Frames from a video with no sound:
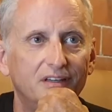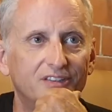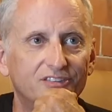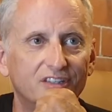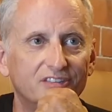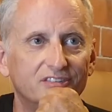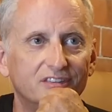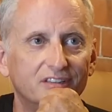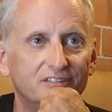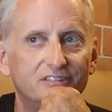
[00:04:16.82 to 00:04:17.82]
it's it's
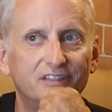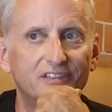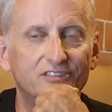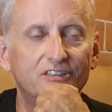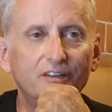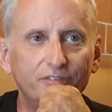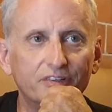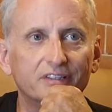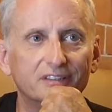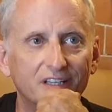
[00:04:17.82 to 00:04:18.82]
it's it's
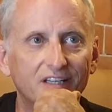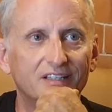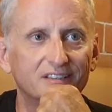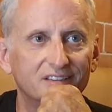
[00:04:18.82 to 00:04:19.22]
different. Yeah.